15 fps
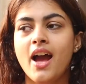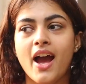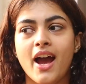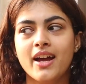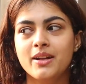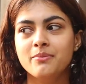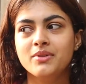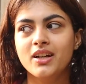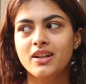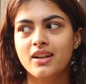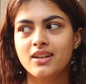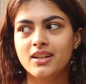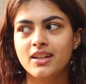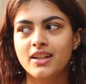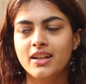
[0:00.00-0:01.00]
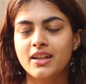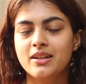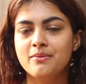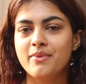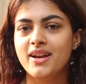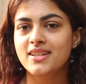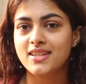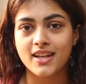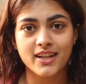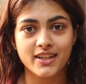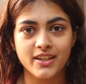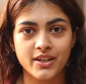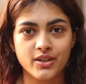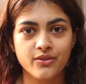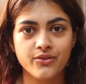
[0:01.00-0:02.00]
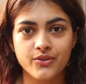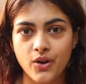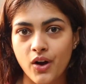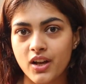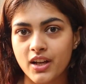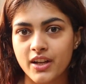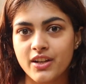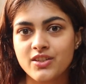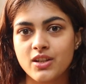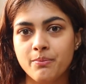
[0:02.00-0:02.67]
And I'm currently in my second year of college.